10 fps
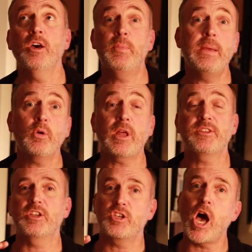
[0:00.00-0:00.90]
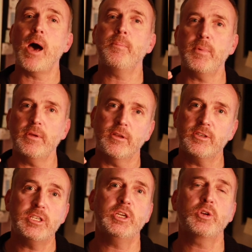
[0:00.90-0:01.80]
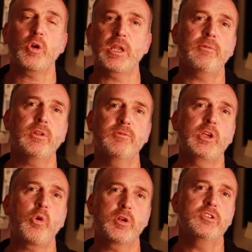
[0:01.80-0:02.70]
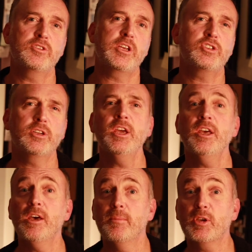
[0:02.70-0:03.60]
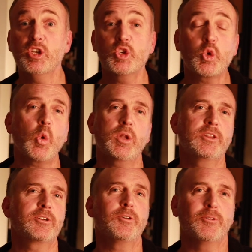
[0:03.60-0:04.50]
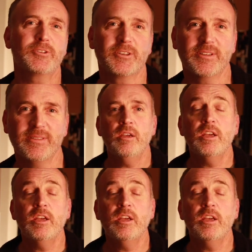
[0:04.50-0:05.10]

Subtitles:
people at the top tier or level of the organization controlling the culture.